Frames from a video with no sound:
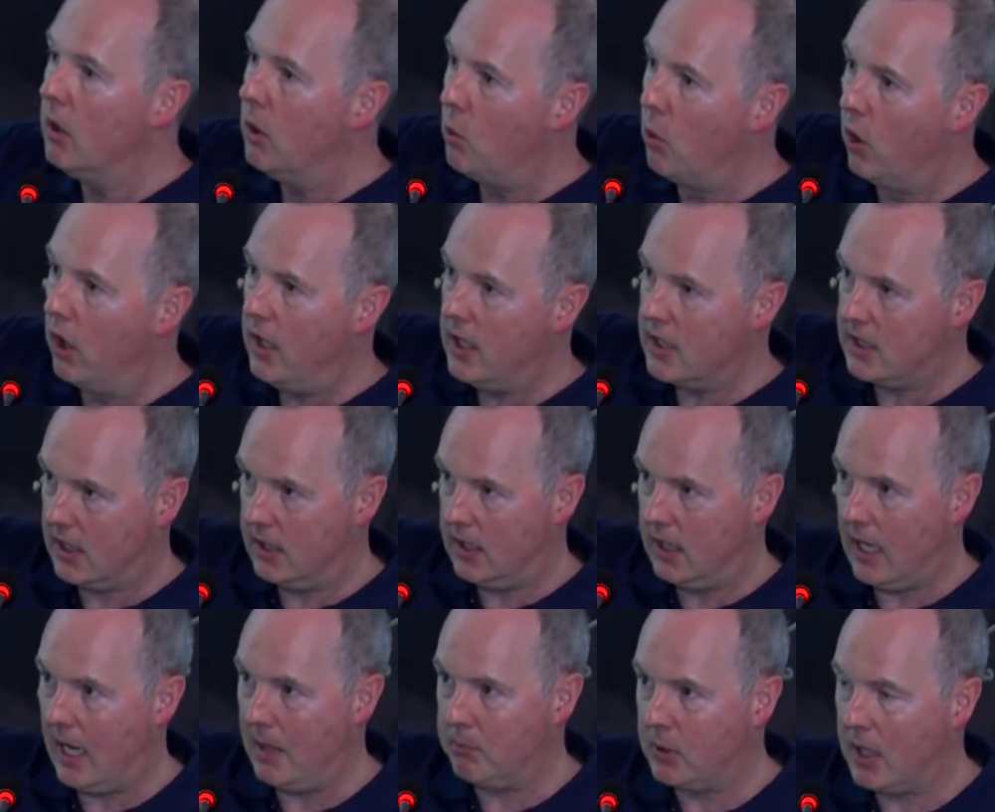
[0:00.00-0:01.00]
whereas
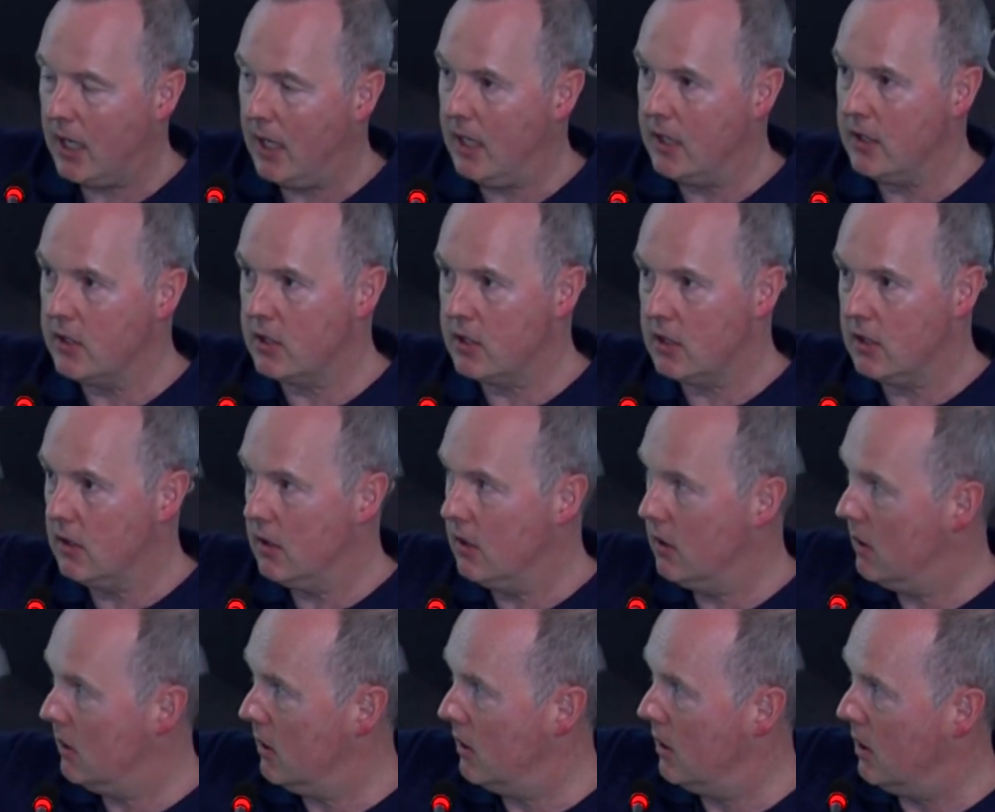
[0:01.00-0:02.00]
the Abkhaz
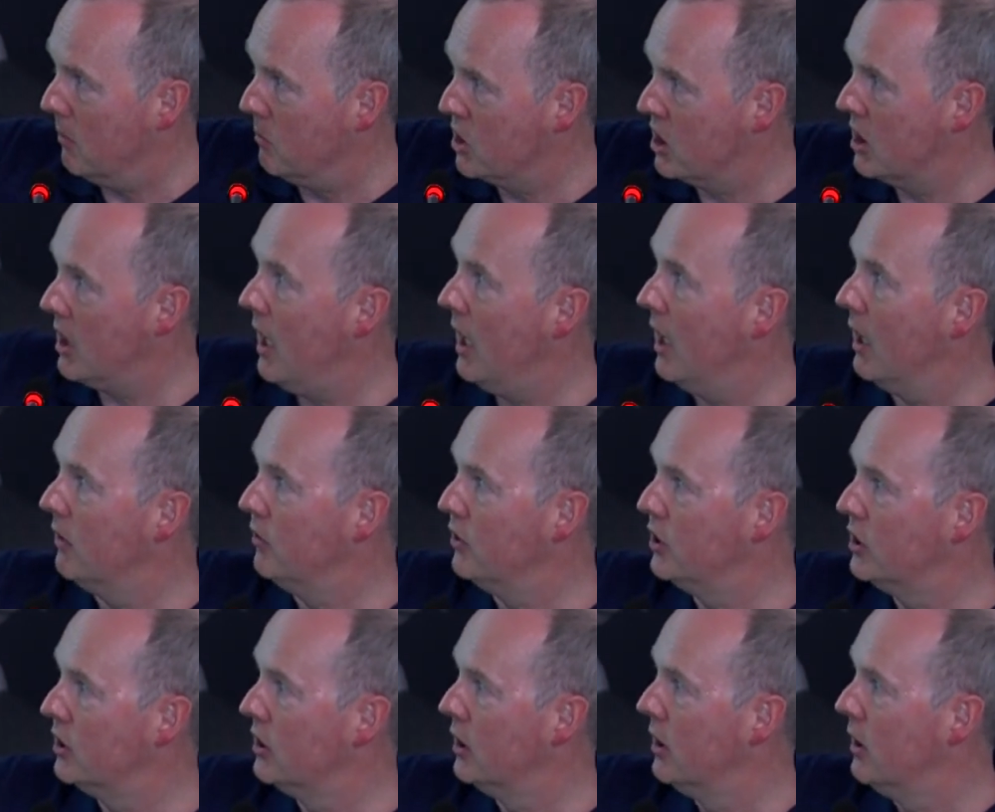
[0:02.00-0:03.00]

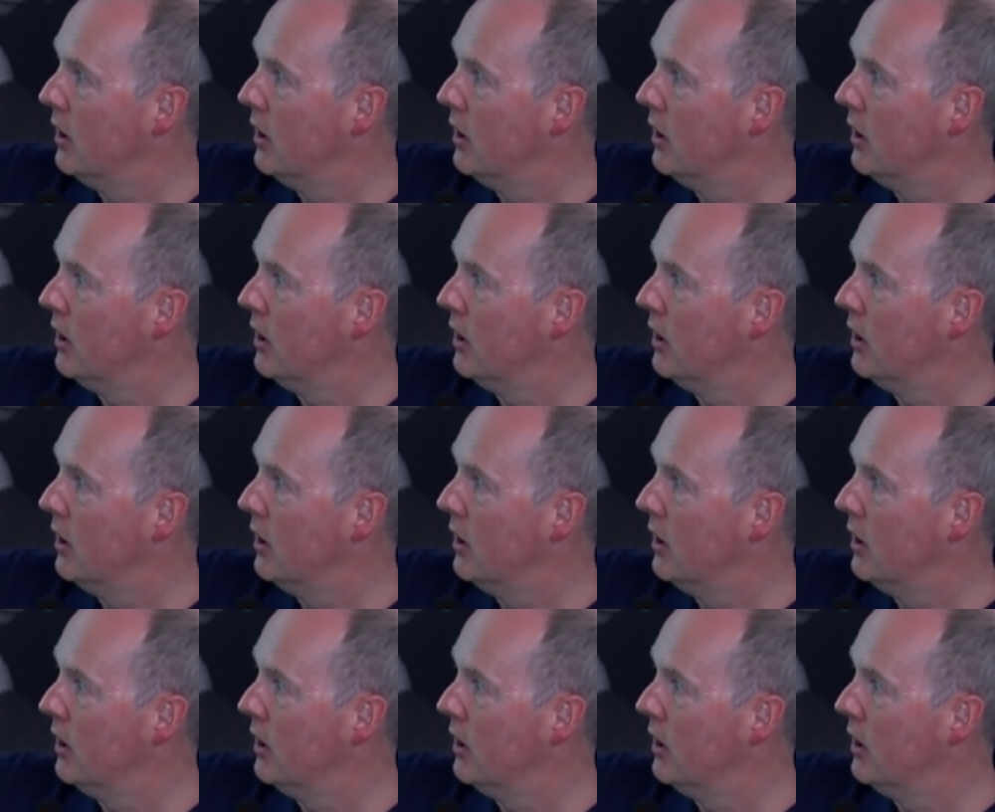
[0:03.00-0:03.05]
themselves